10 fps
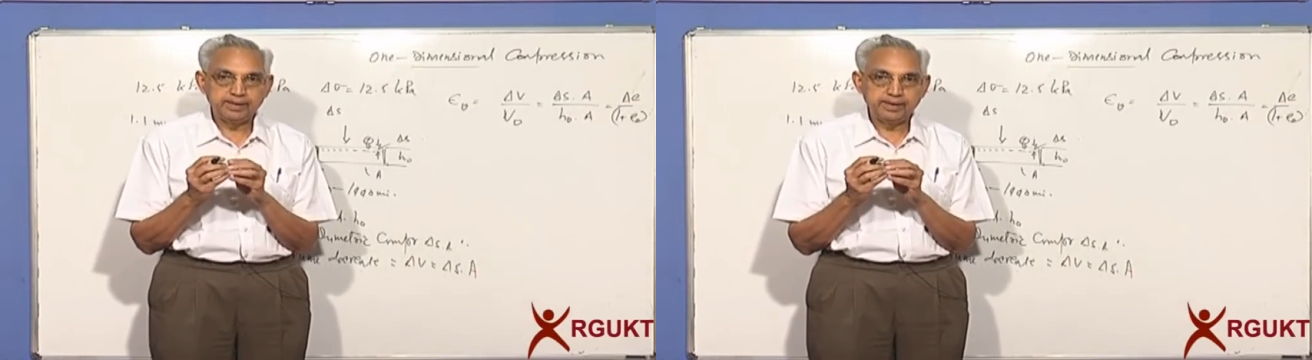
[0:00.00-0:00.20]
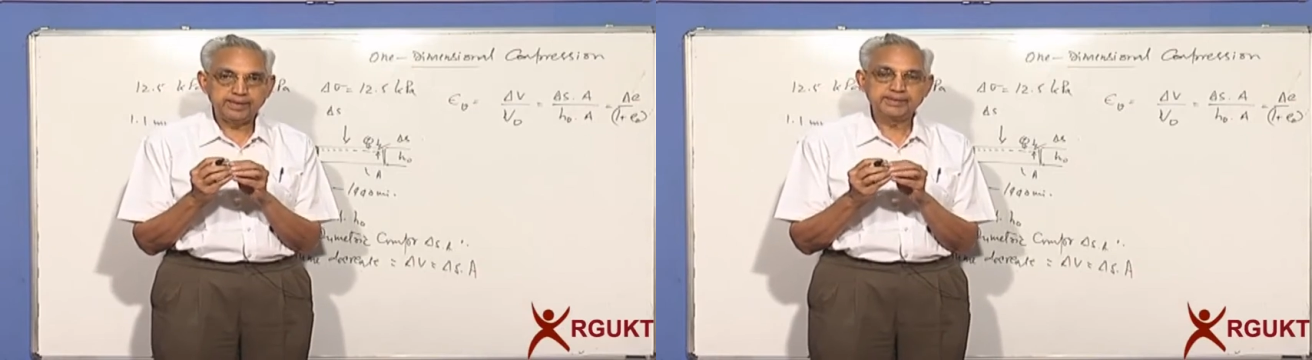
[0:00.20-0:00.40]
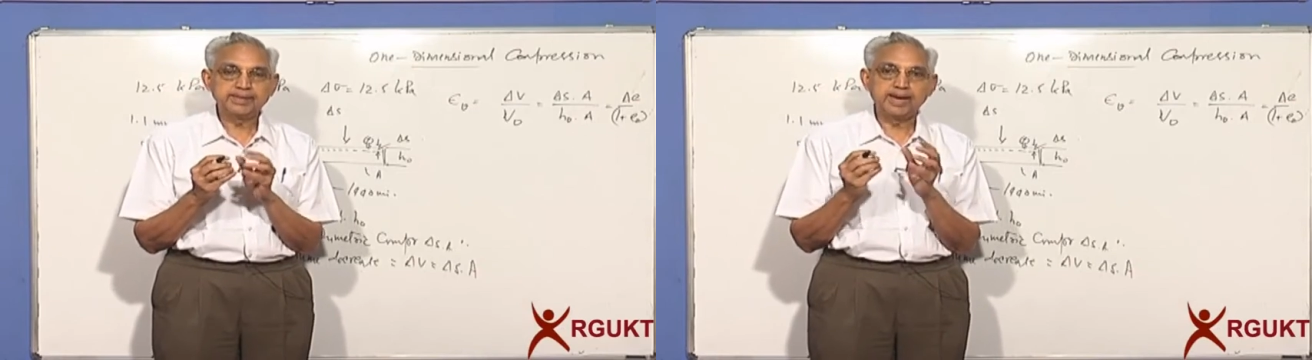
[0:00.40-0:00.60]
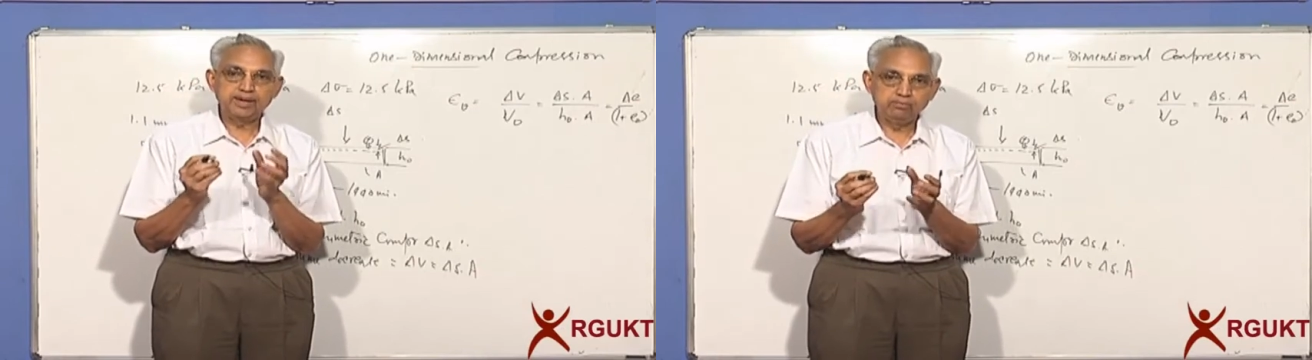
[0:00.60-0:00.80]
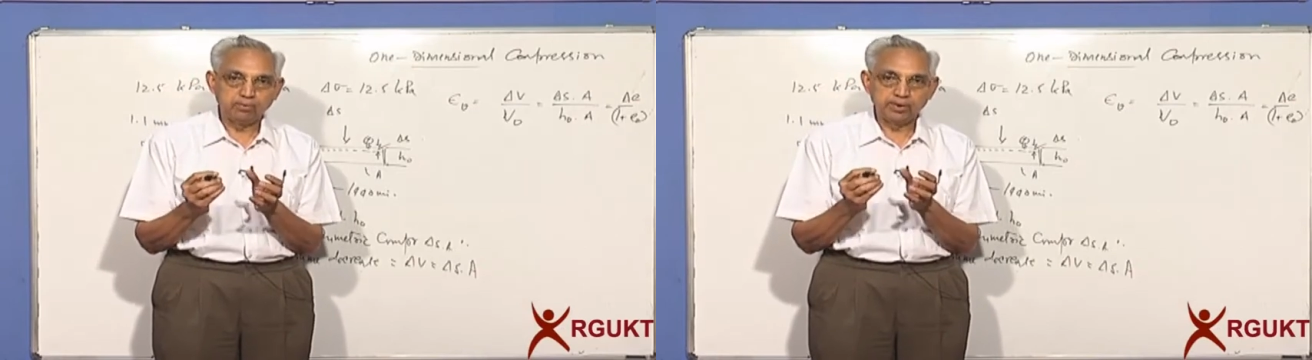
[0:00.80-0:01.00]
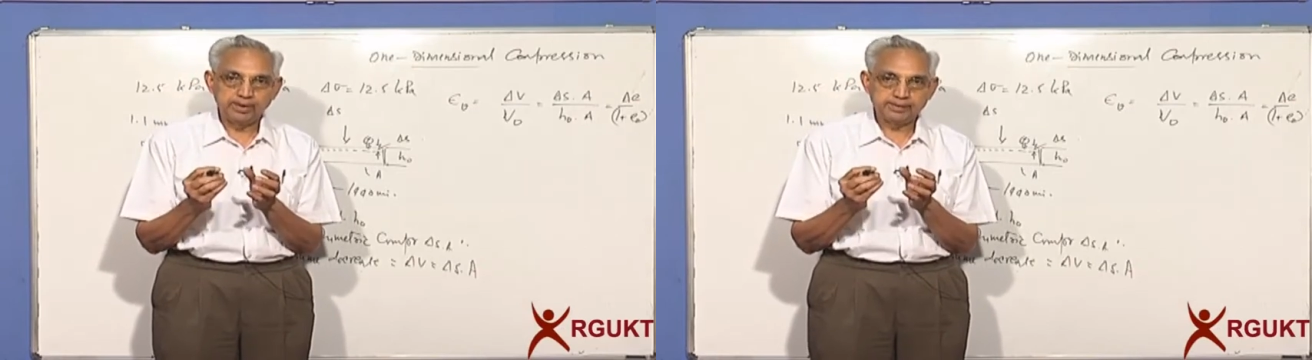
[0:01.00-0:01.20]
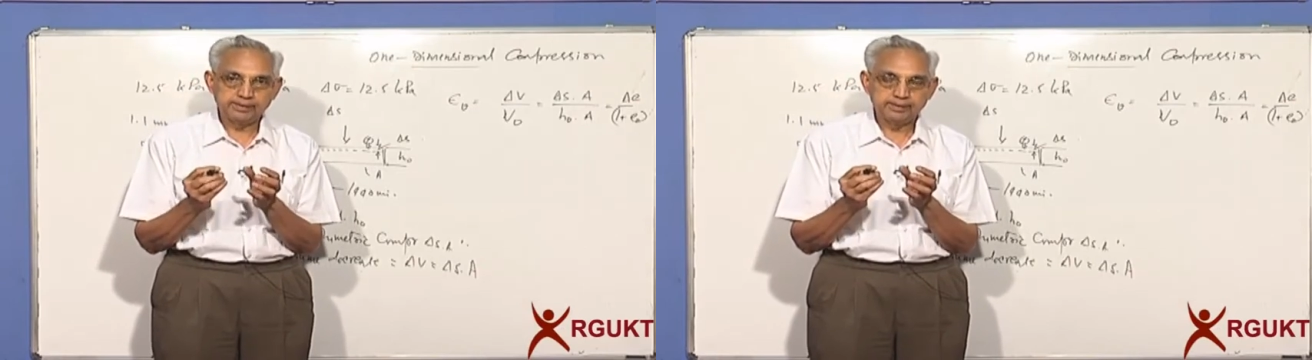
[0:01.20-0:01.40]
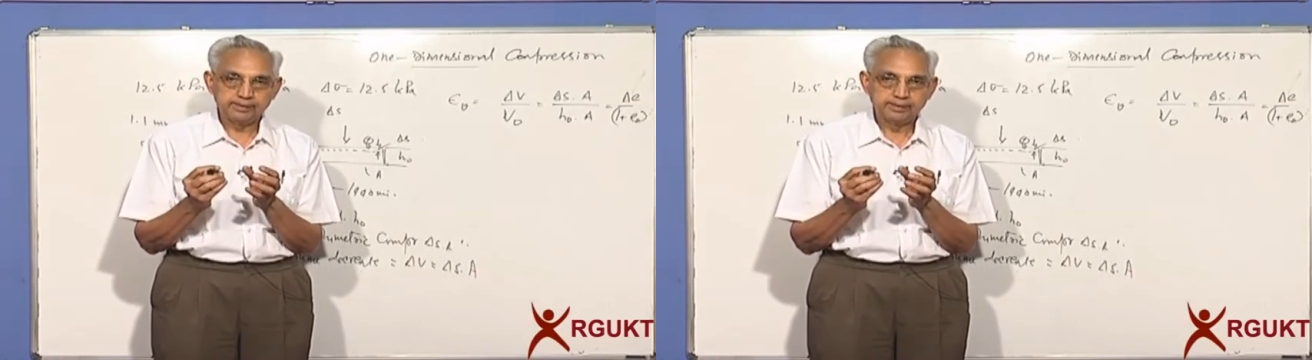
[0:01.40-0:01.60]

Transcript: grains and voids,